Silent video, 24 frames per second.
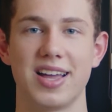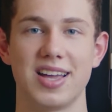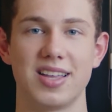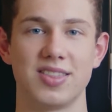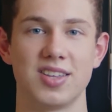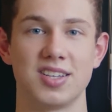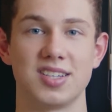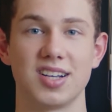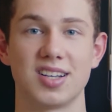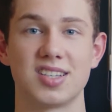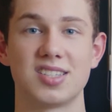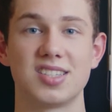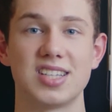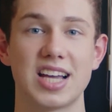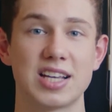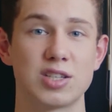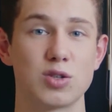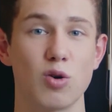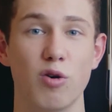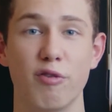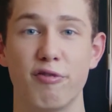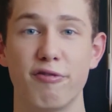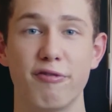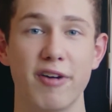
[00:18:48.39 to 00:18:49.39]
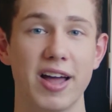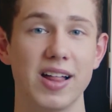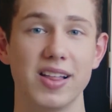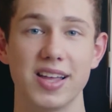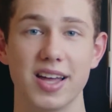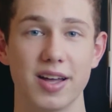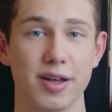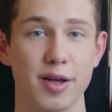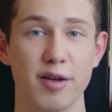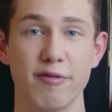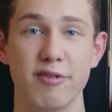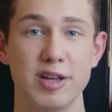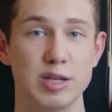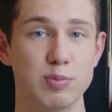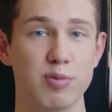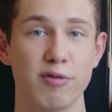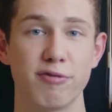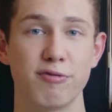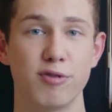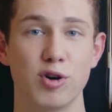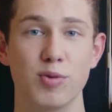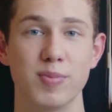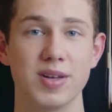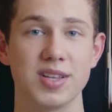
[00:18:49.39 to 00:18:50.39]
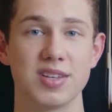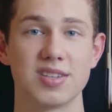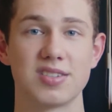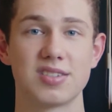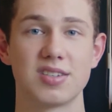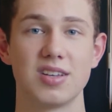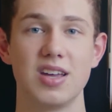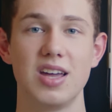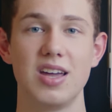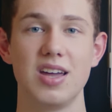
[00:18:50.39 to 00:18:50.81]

the success or failure of his performance.